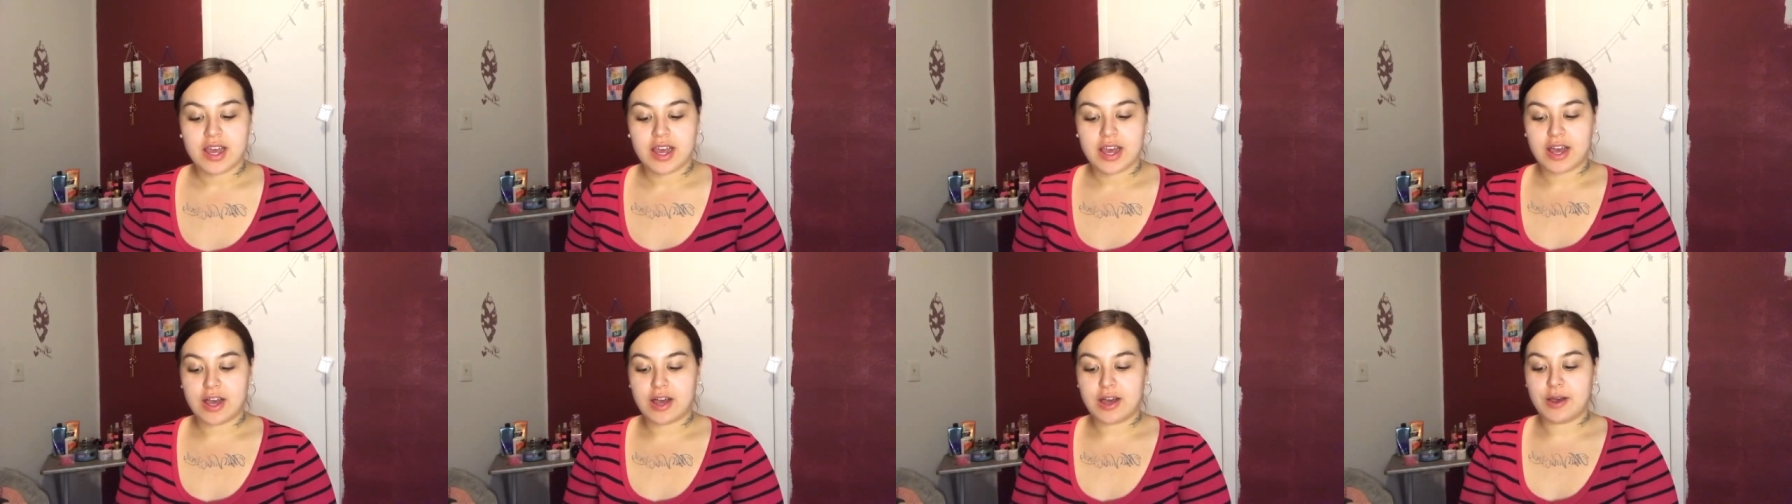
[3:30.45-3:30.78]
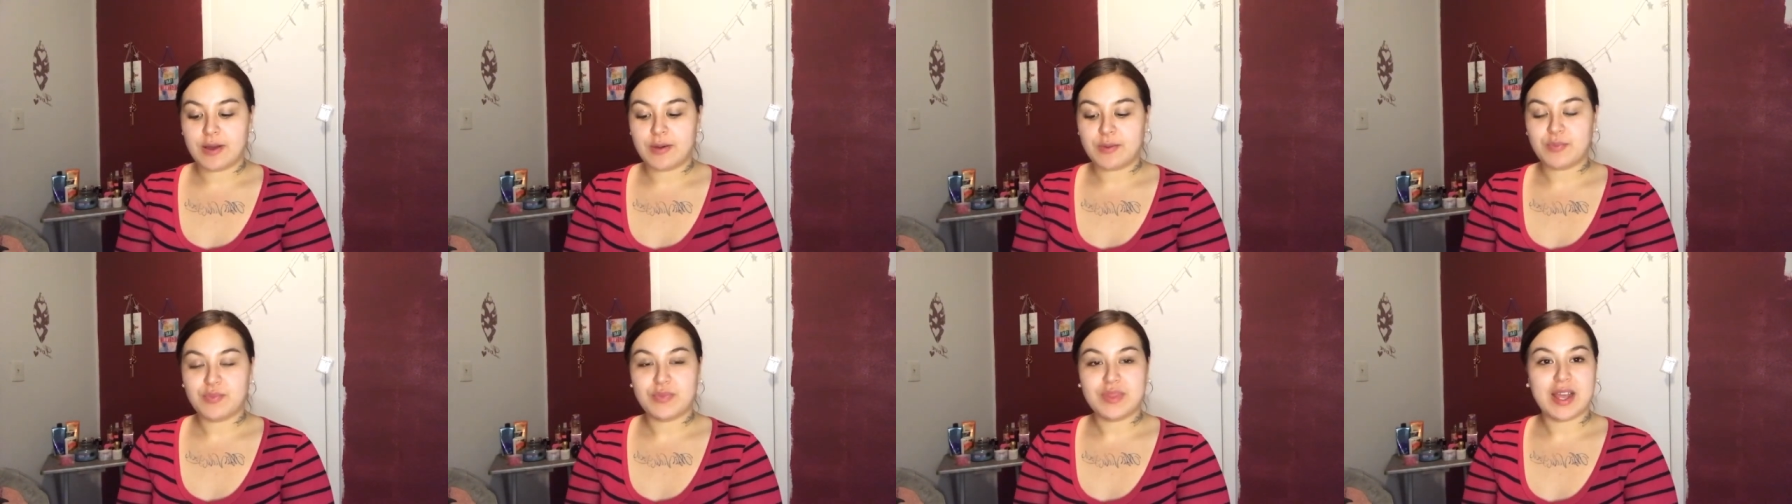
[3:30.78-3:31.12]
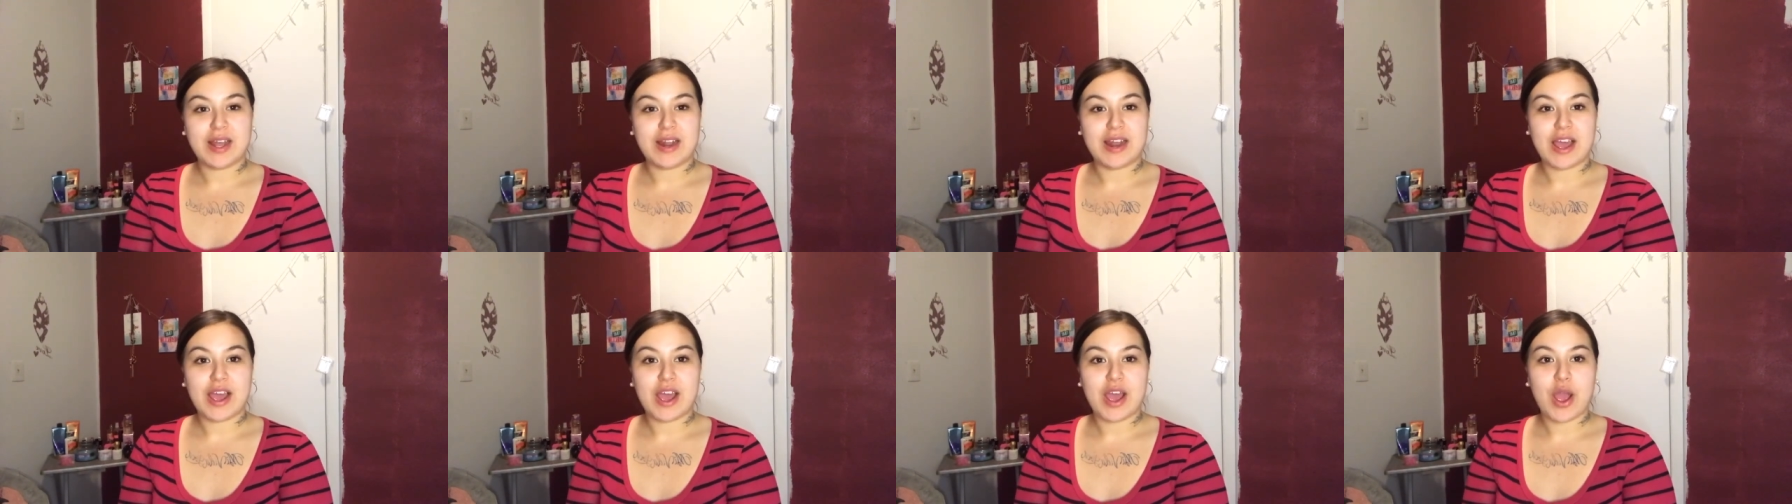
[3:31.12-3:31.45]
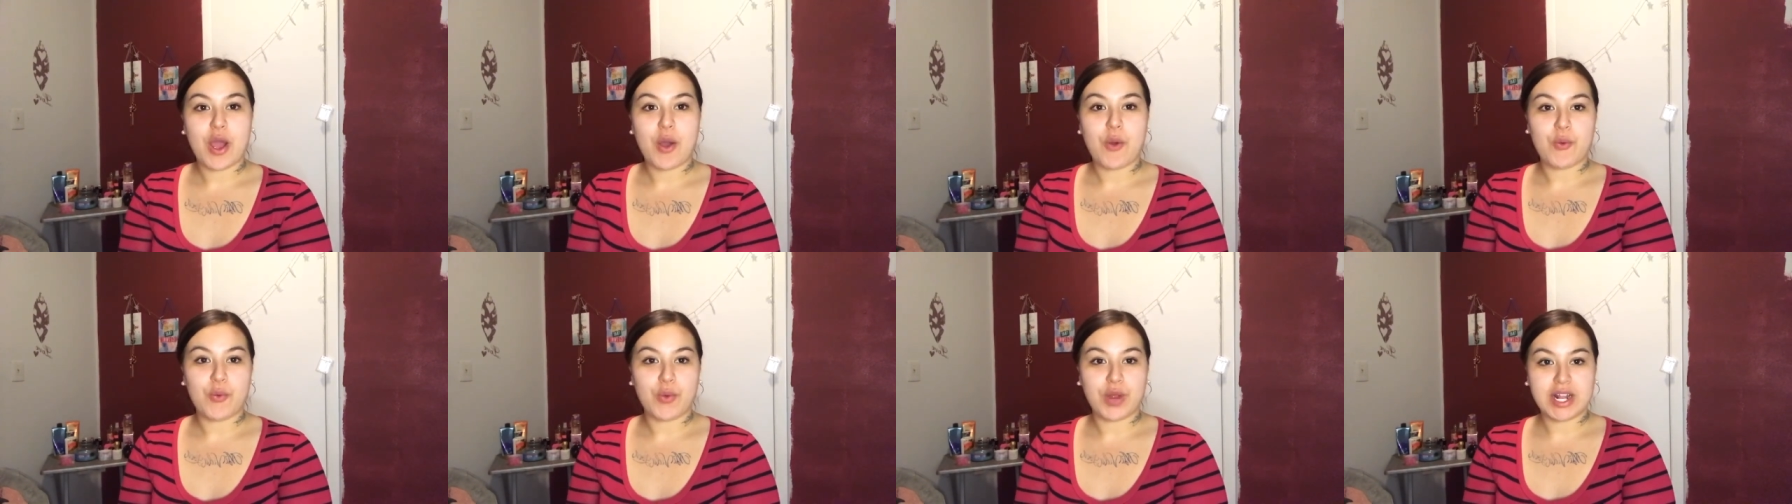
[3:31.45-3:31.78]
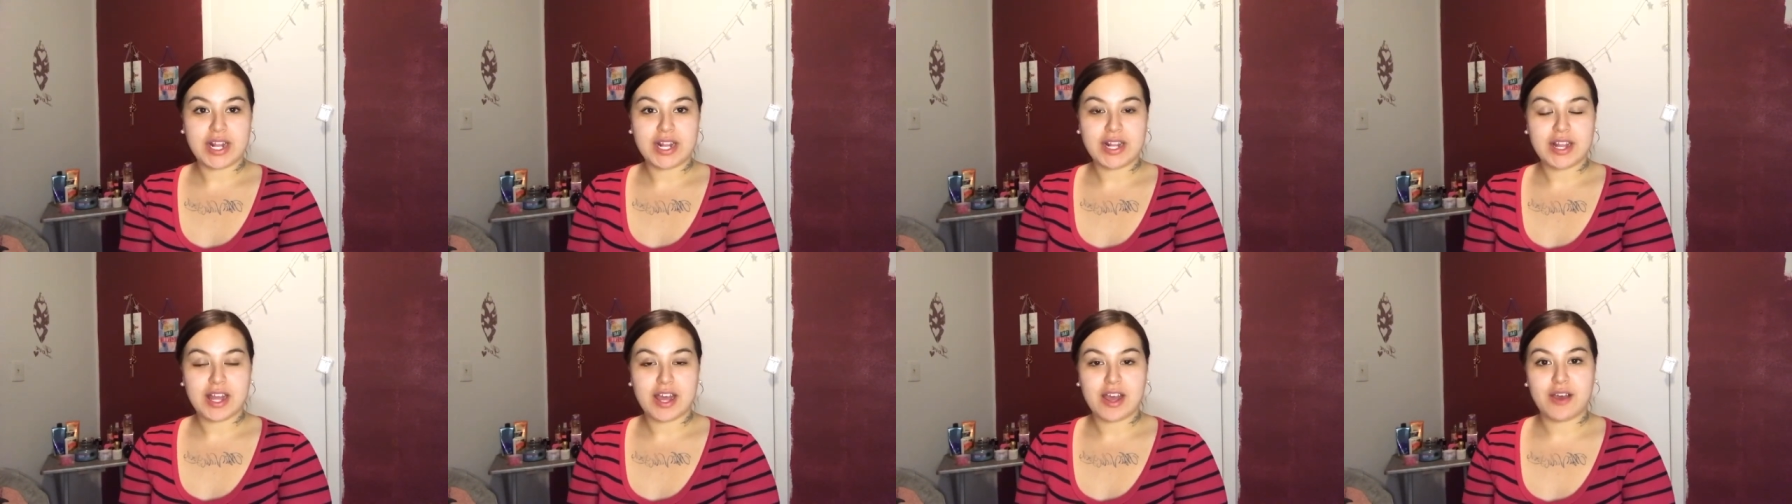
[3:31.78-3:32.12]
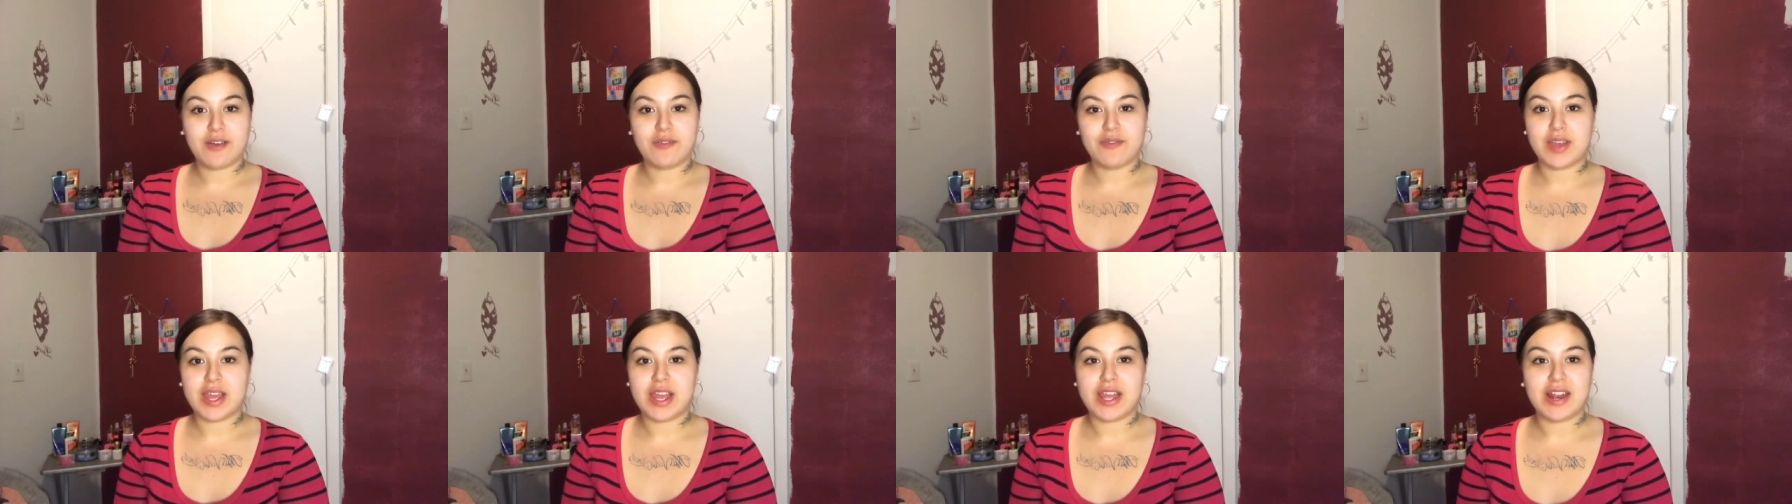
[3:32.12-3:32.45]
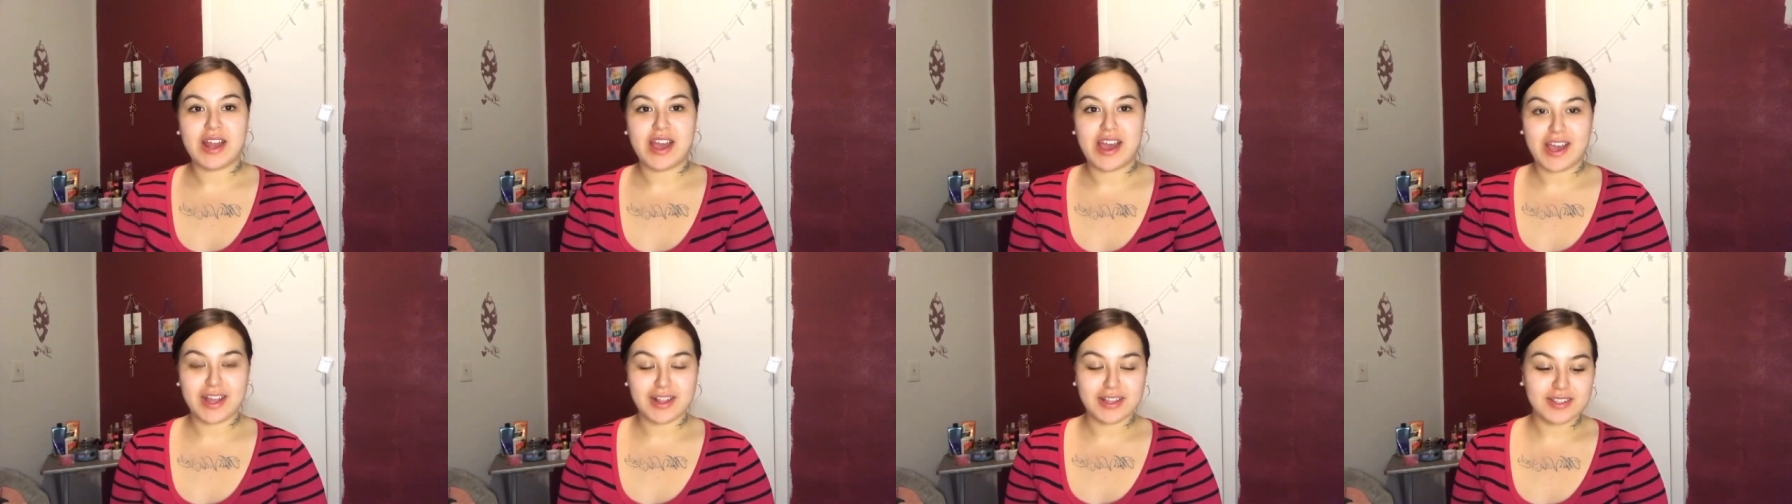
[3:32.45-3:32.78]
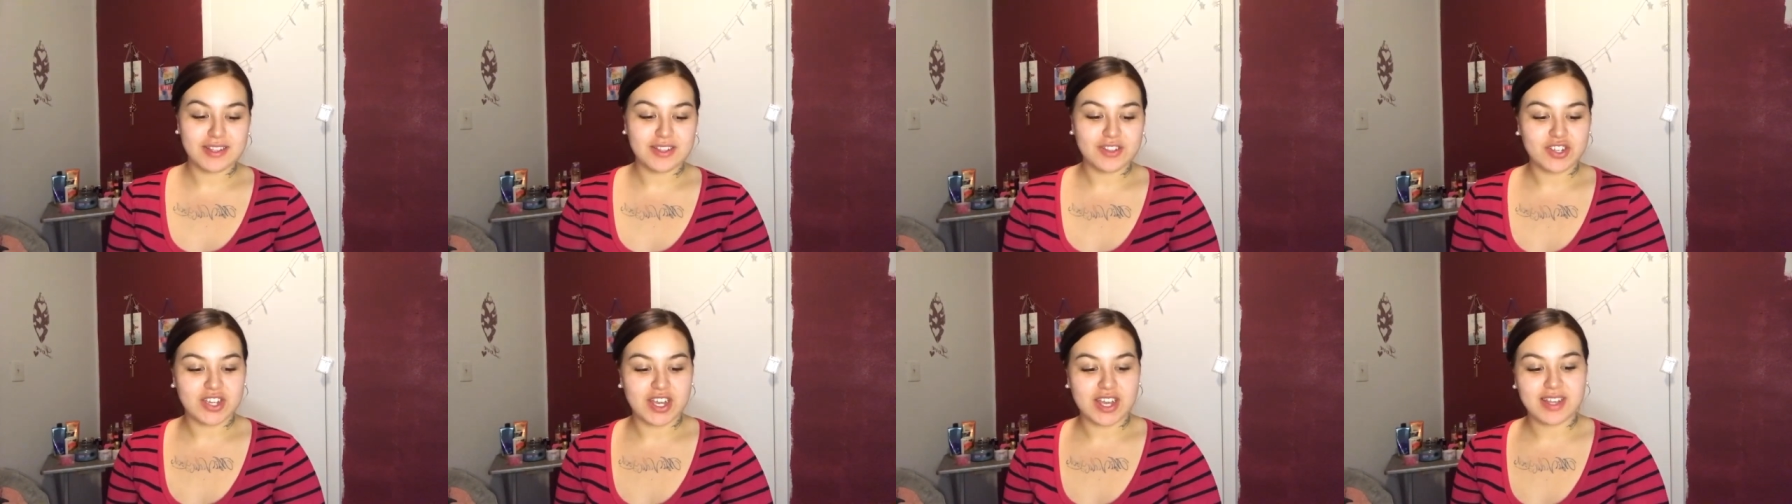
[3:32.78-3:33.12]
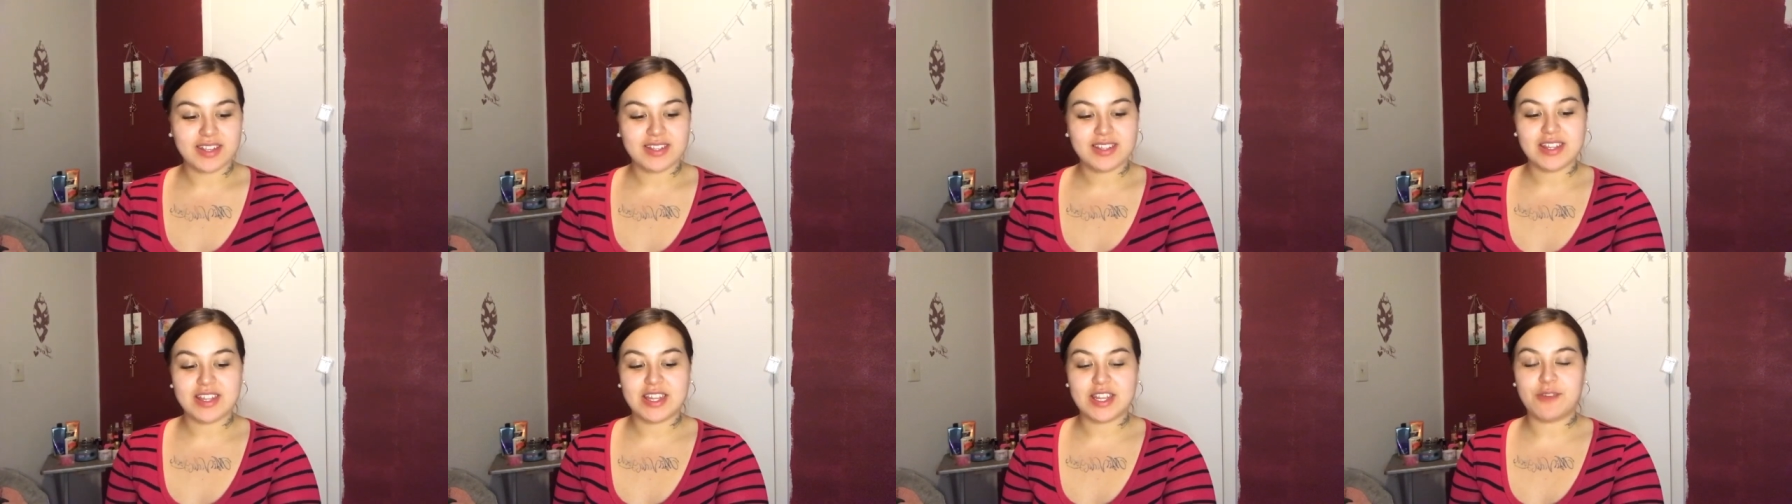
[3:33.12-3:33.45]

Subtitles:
that I really love and highly suggest.